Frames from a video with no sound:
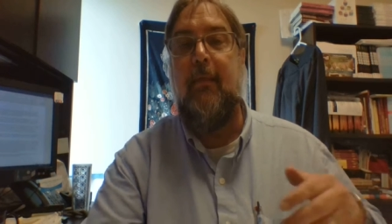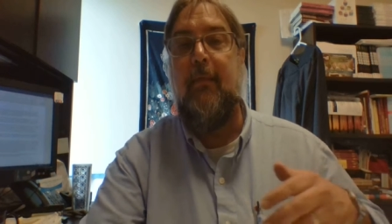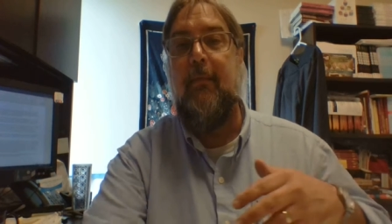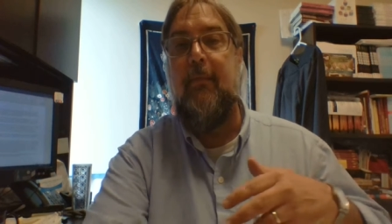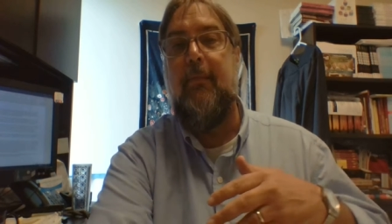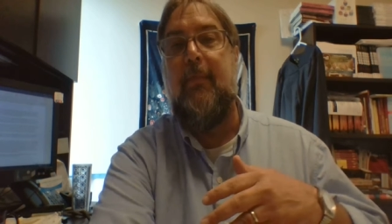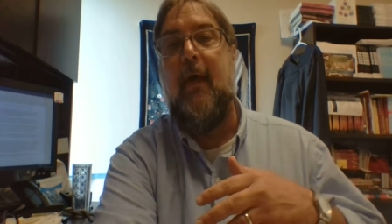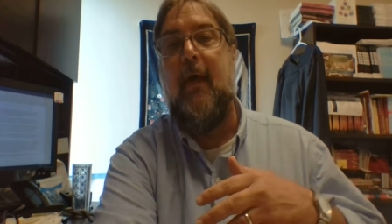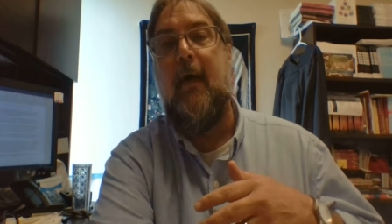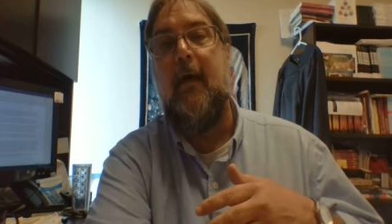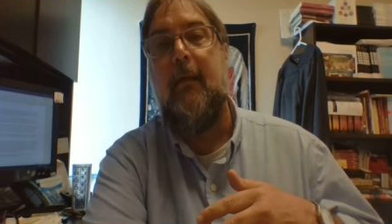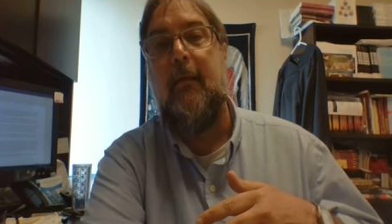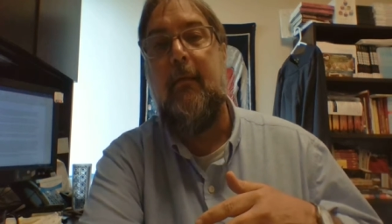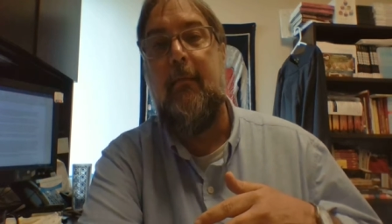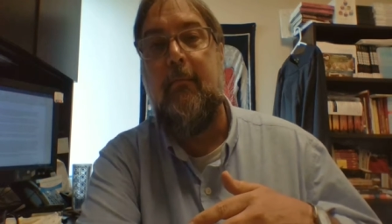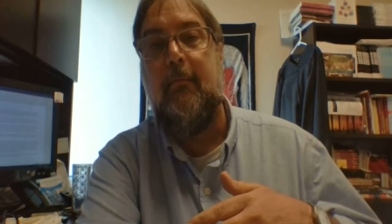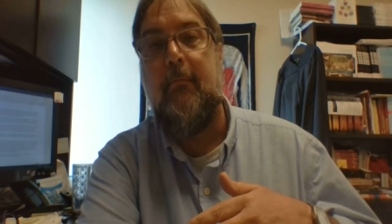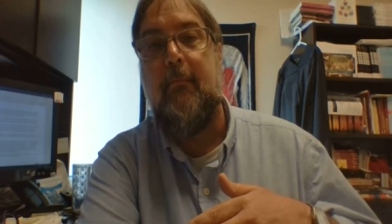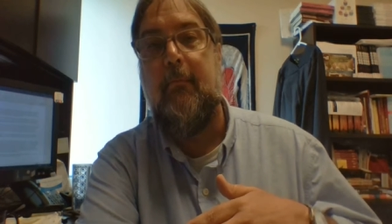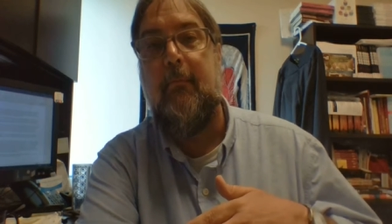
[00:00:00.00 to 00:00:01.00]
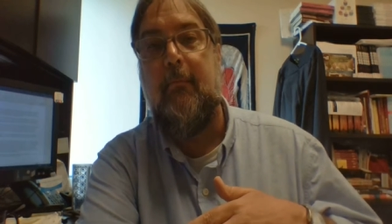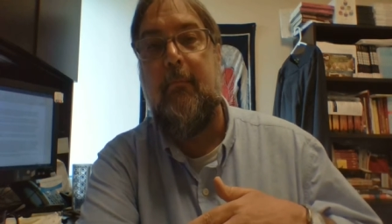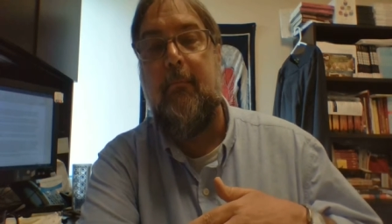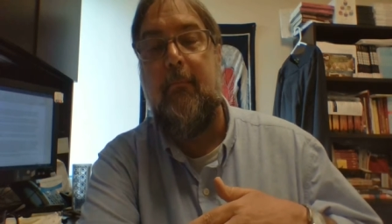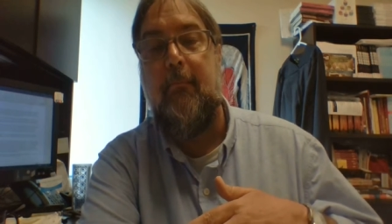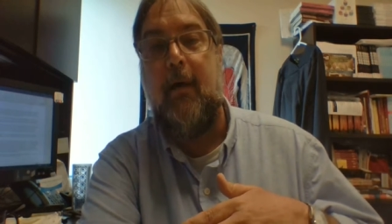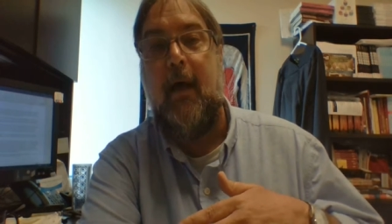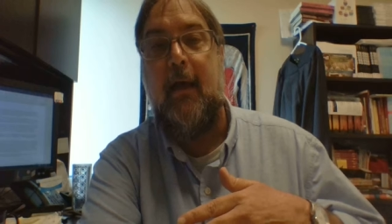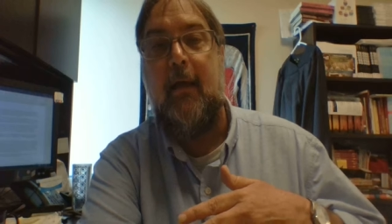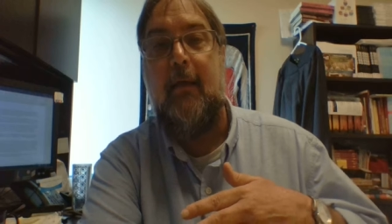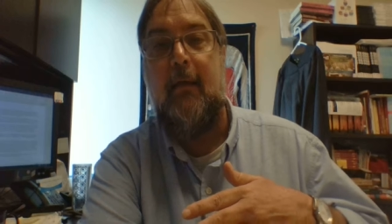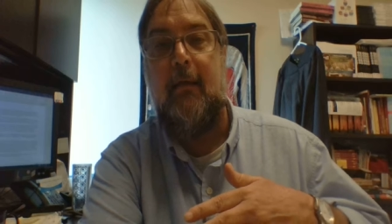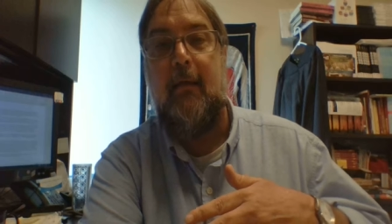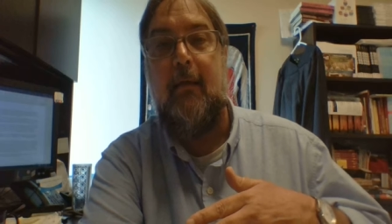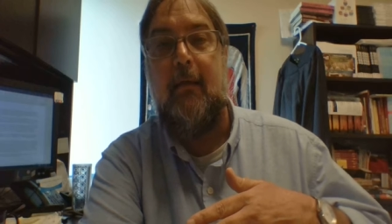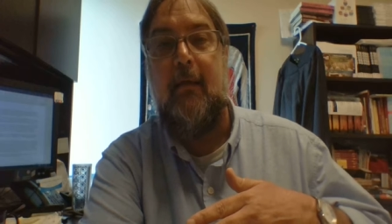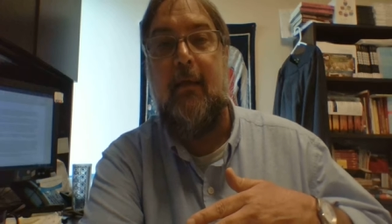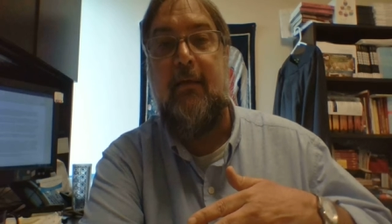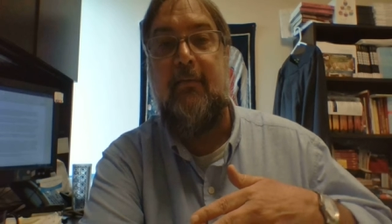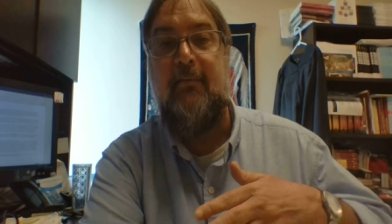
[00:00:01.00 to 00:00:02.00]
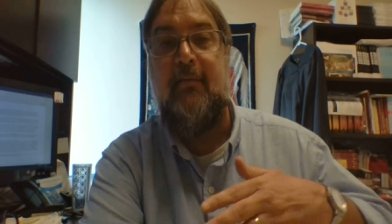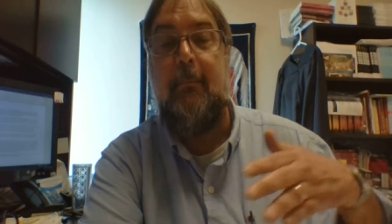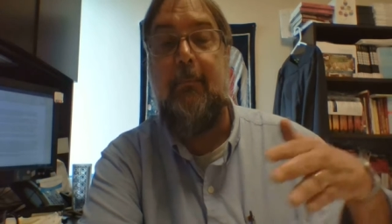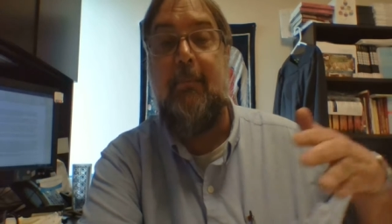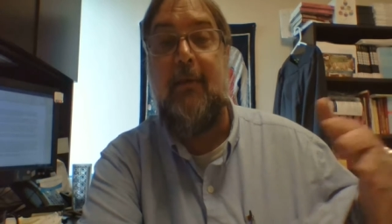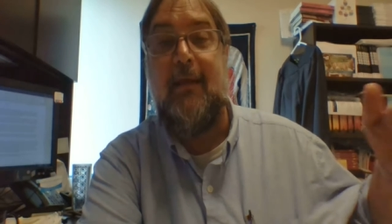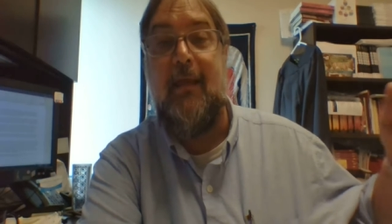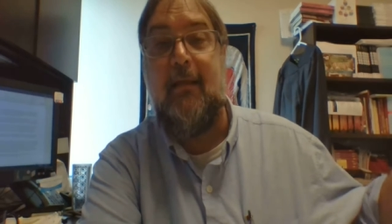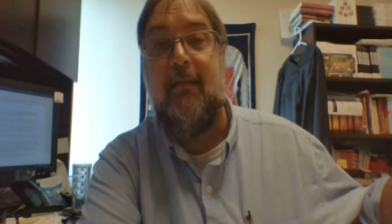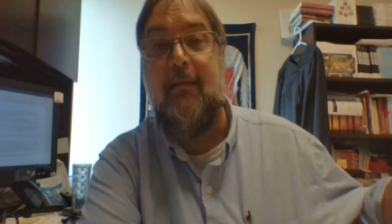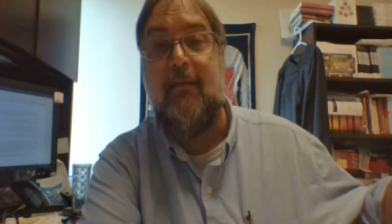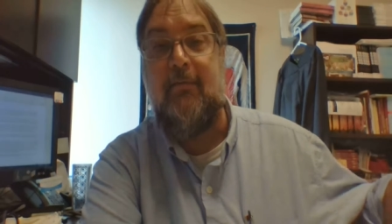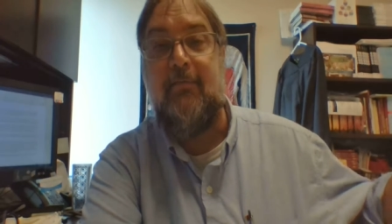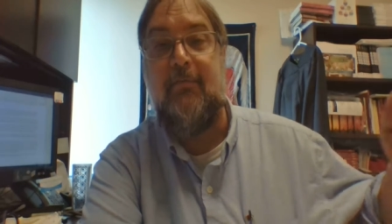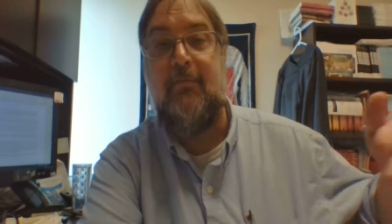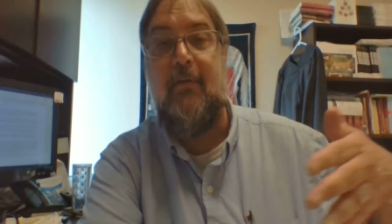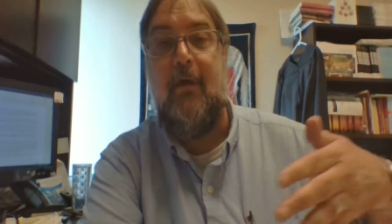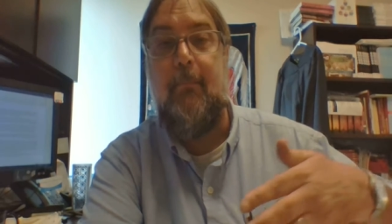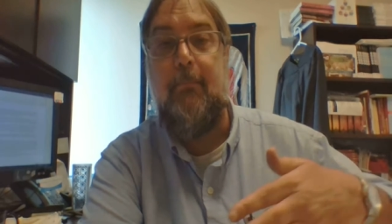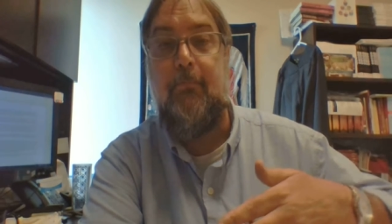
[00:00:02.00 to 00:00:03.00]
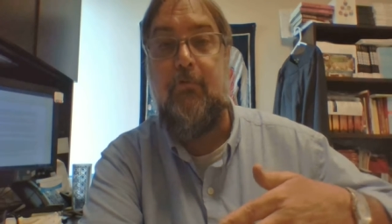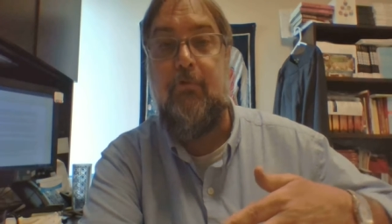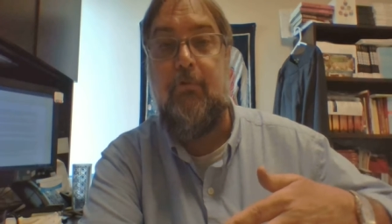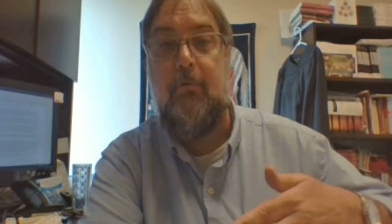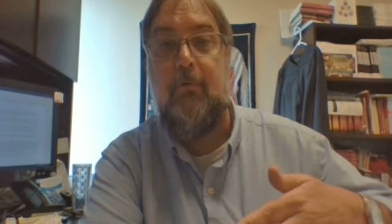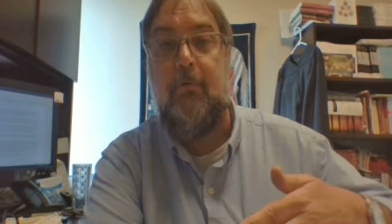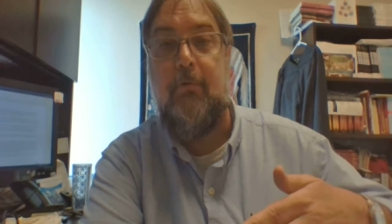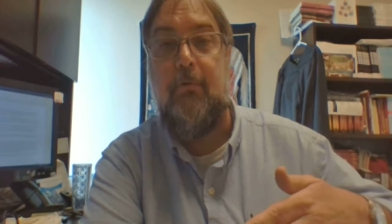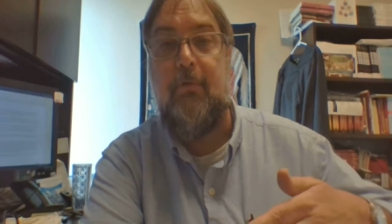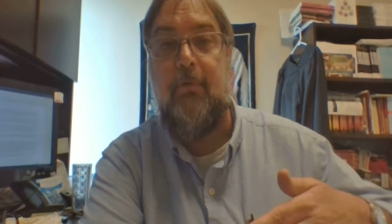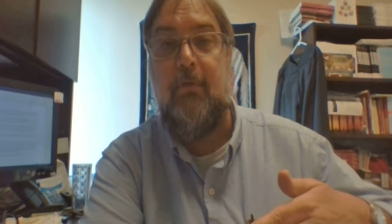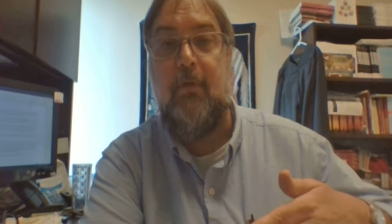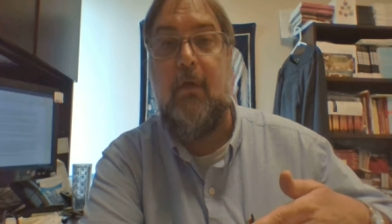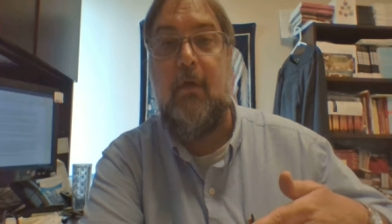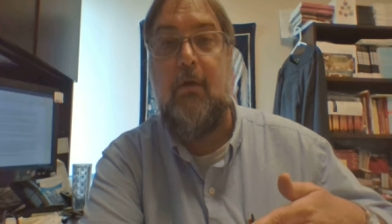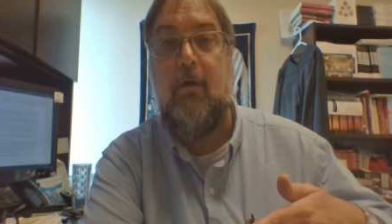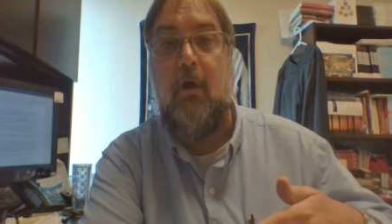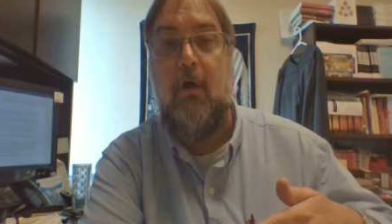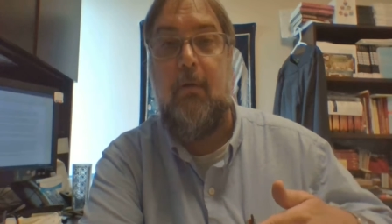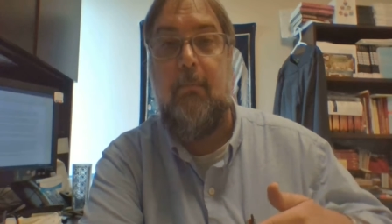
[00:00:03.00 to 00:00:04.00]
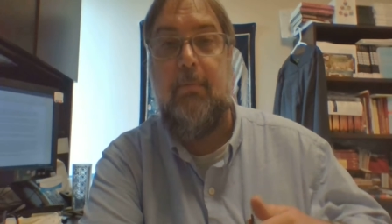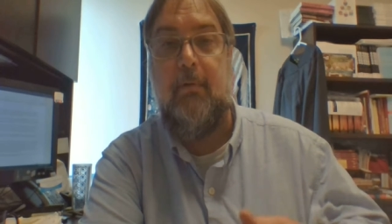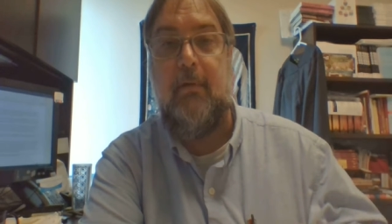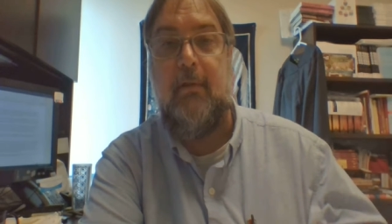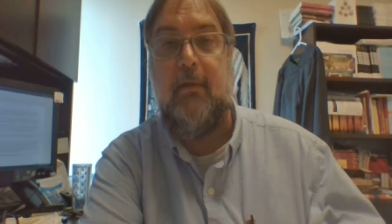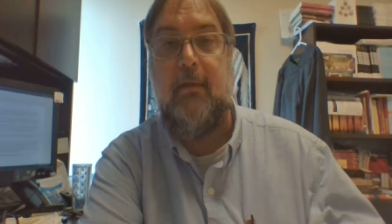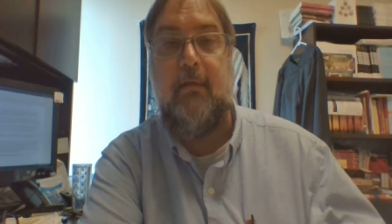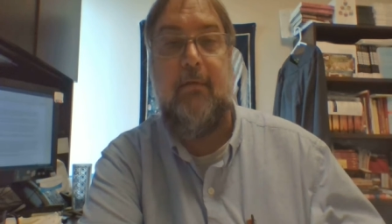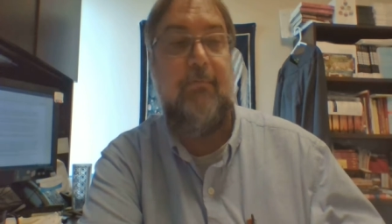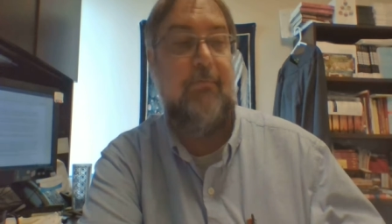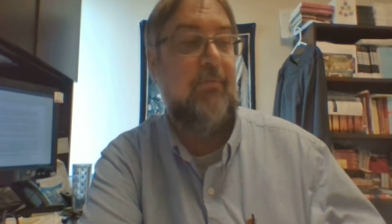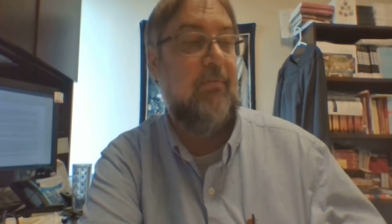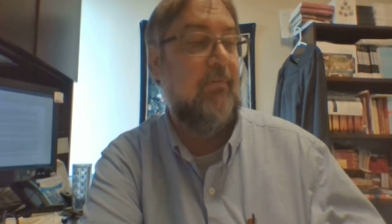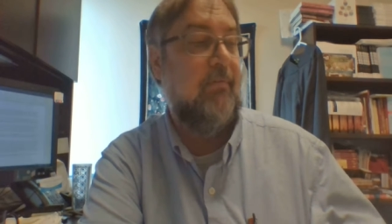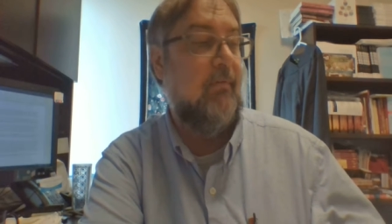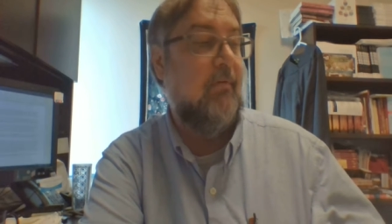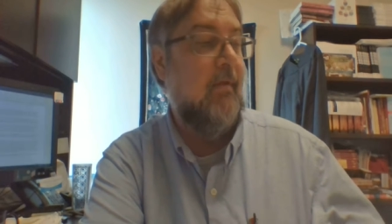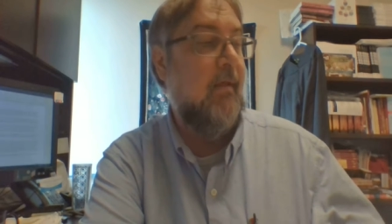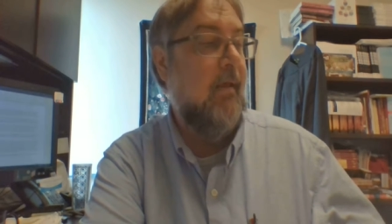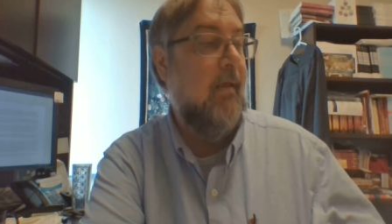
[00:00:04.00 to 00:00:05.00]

that by accepting at least some truth in all beliefs,